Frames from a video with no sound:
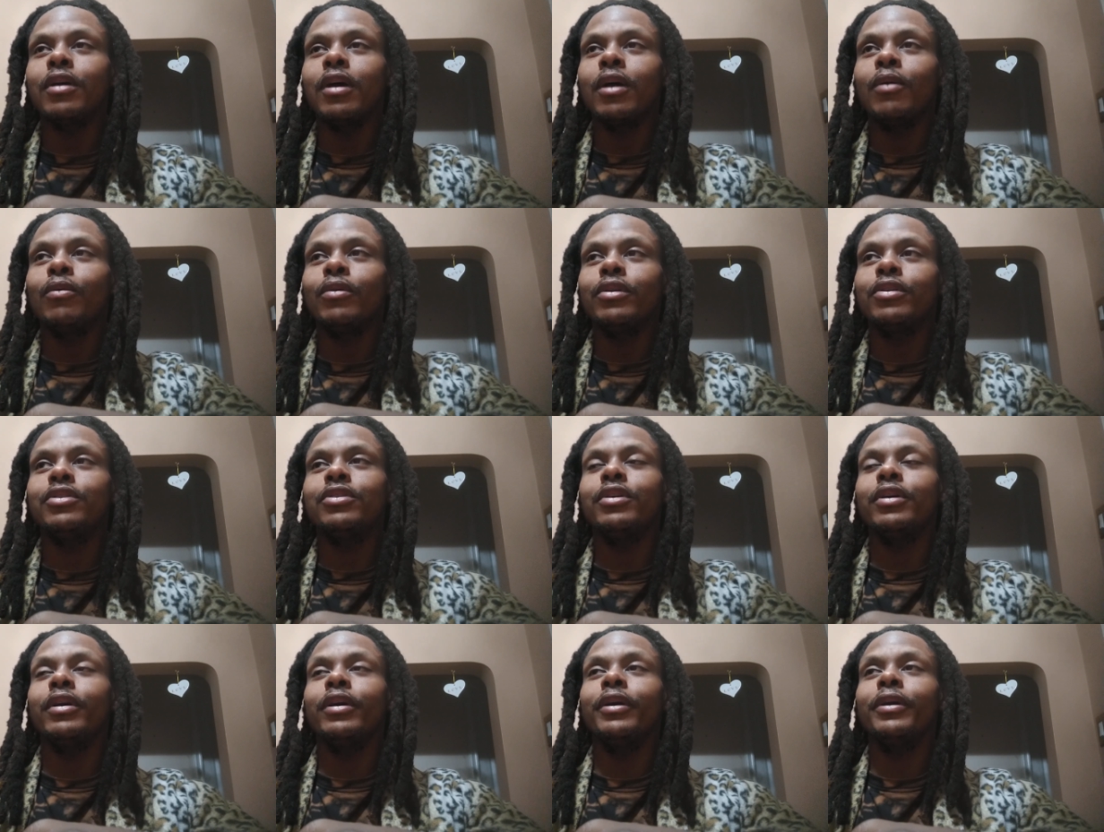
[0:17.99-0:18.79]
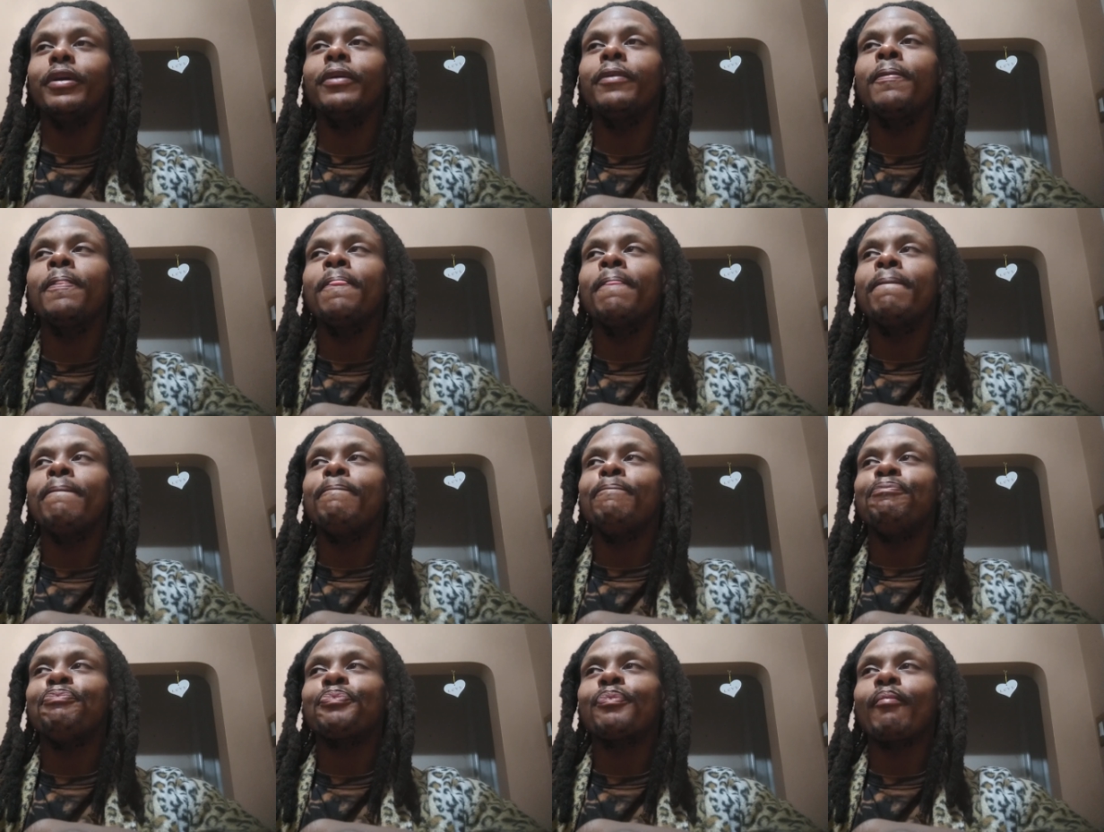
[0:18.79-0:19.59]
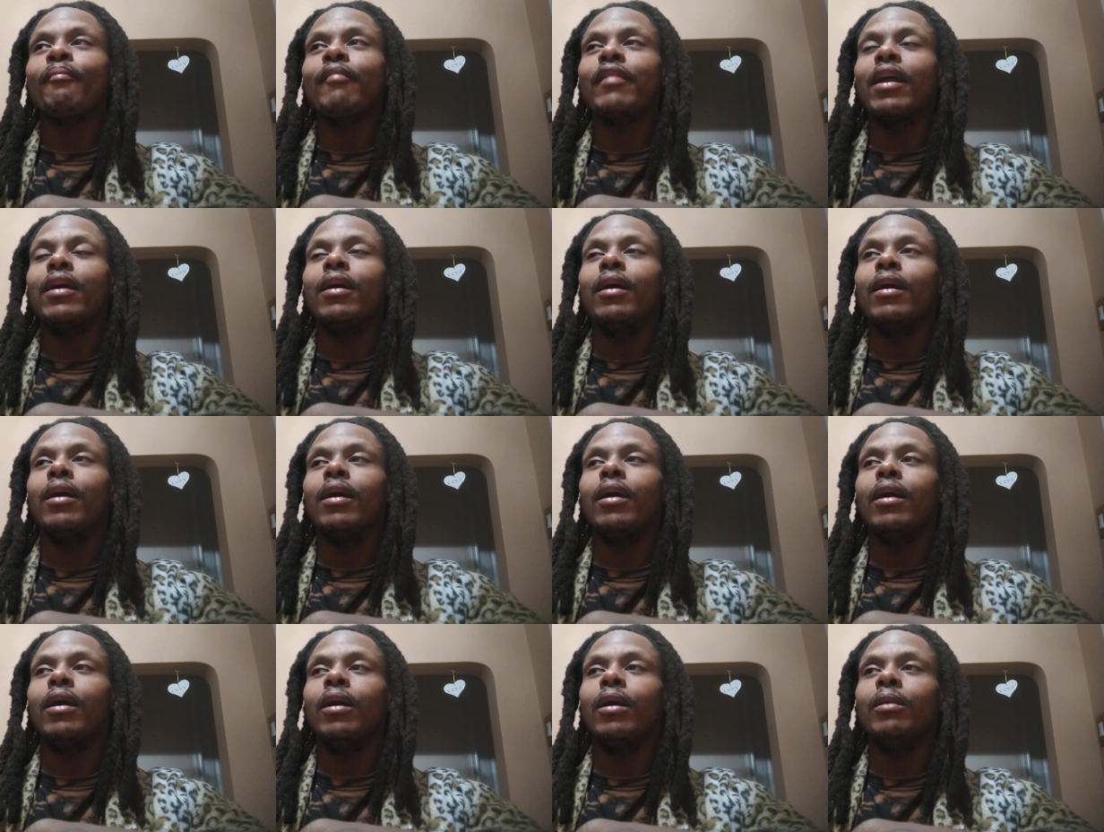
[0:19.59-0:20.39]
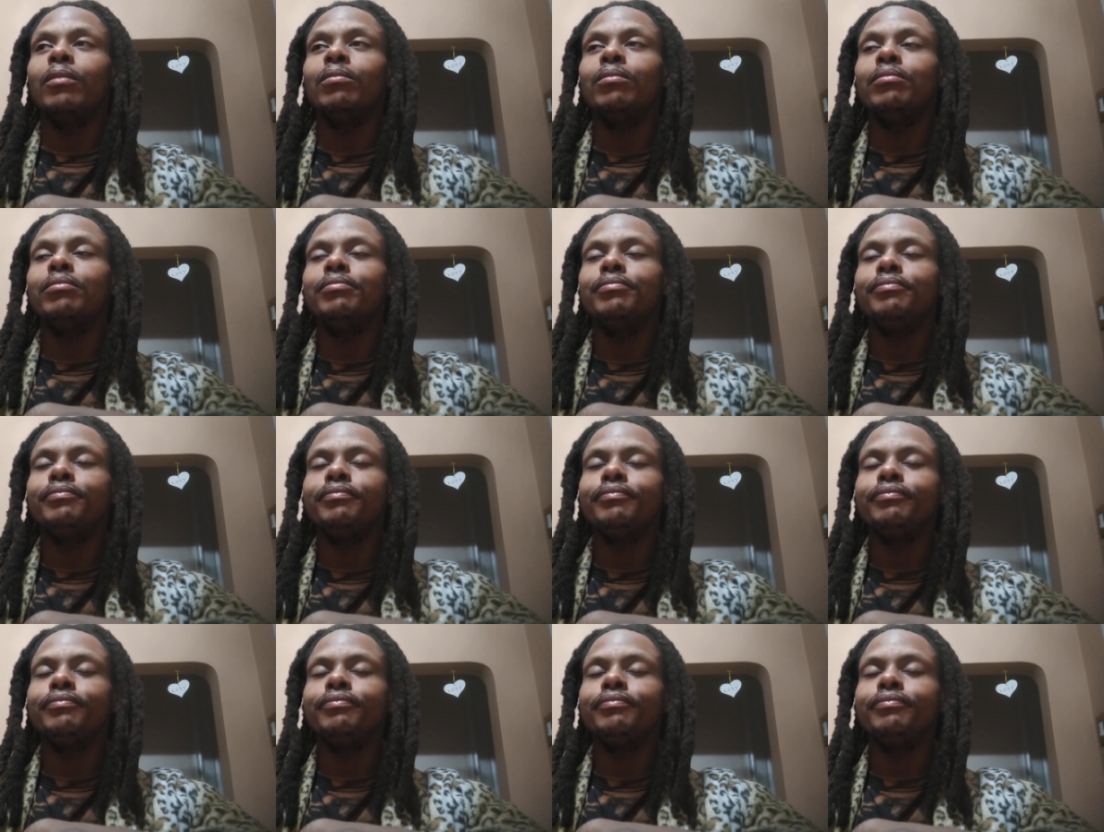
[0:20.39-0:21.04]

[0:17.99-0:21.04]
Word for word: I would say. Um,